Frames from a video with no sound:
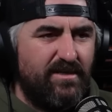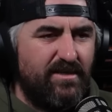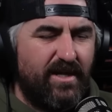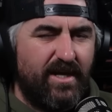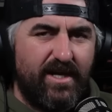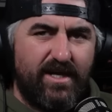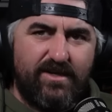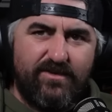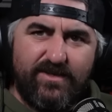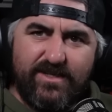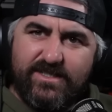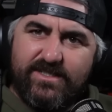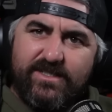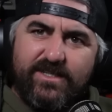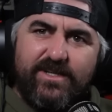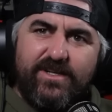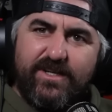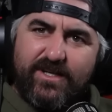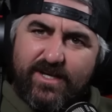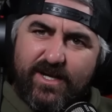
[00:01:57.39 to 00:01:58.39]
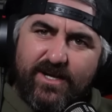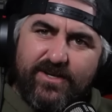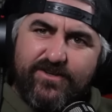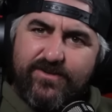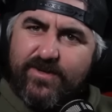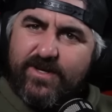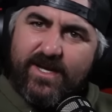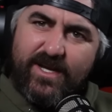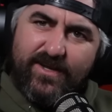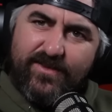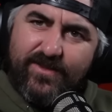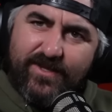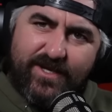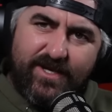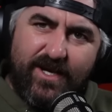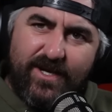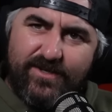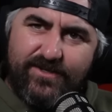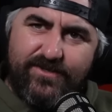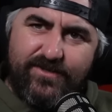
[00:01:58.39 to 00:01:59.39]
like listening to country in the
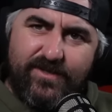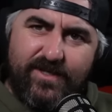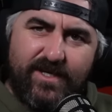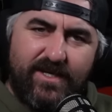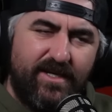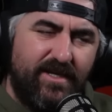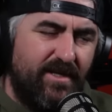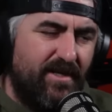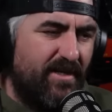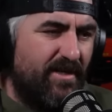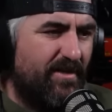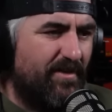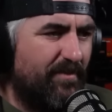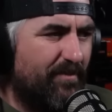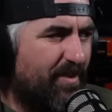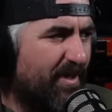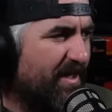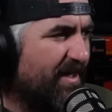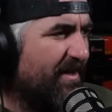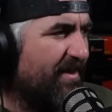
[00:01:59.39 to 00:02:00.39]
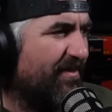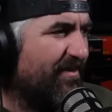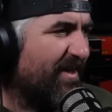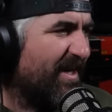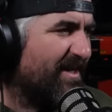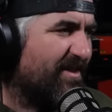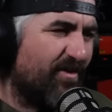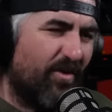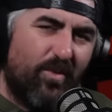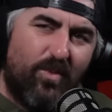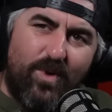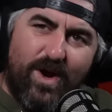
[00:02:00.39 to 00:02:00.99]
country. But like the